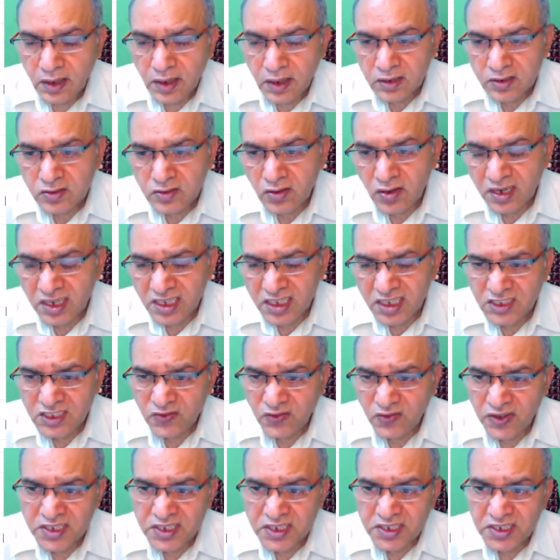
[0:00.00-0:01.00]
So let us
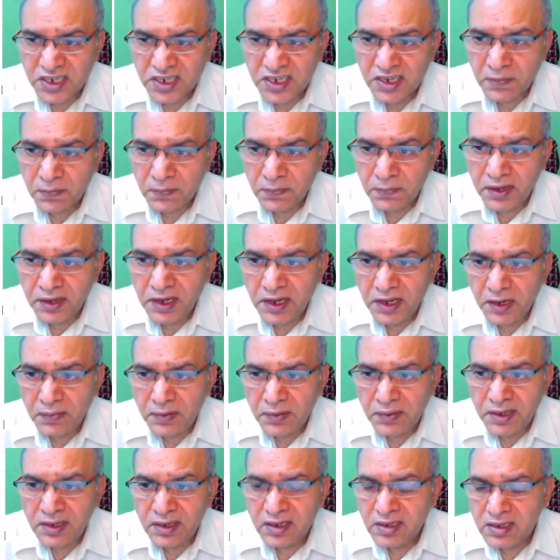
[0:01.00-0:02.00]
first take
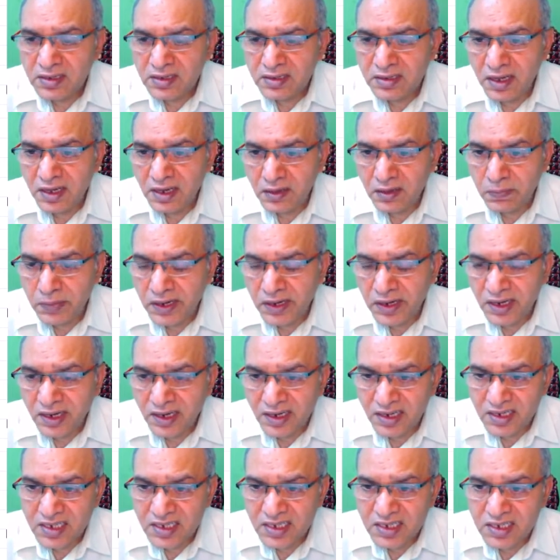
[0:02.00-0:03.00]
BAV, then we
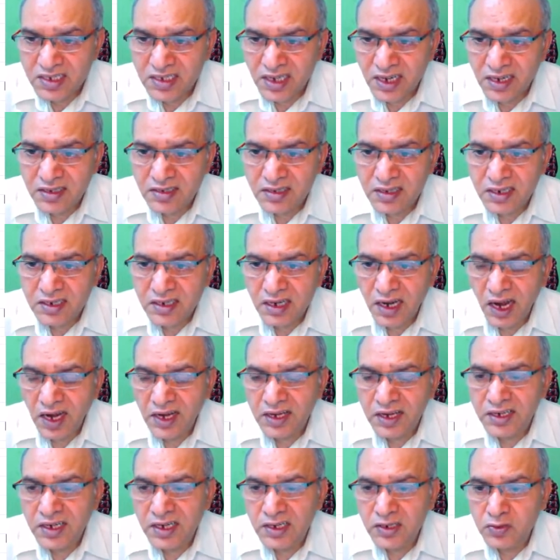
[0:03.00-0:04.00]
can extend that
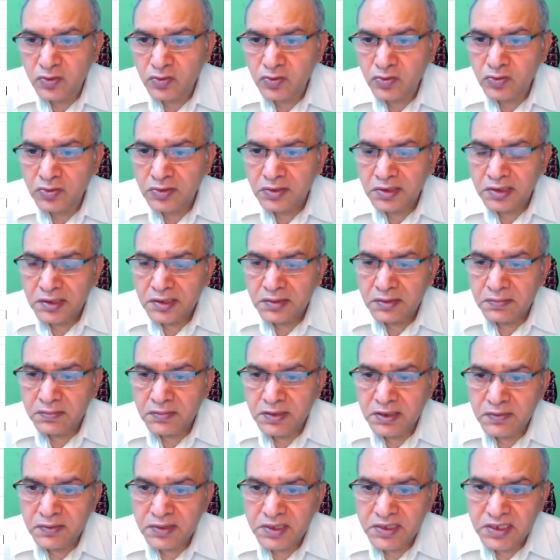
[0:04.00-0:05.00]
idea to
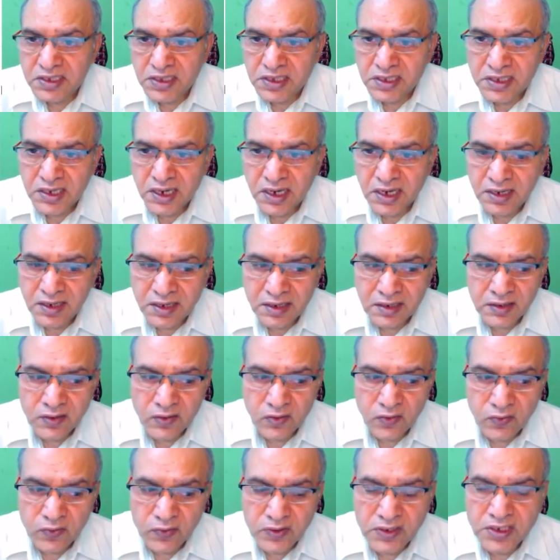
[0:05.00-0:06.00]
BVC and
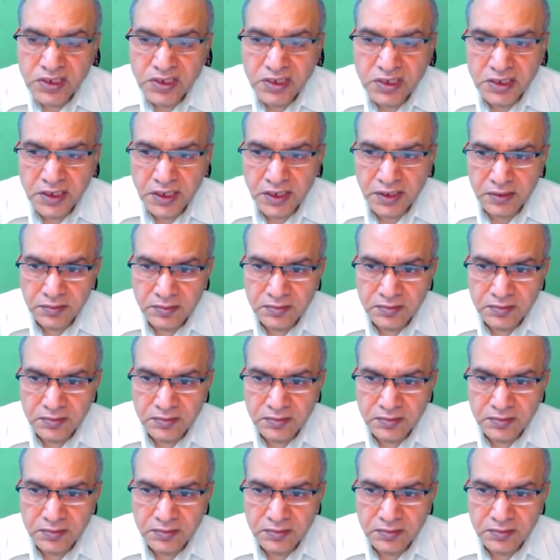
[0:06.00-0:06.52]
VCA.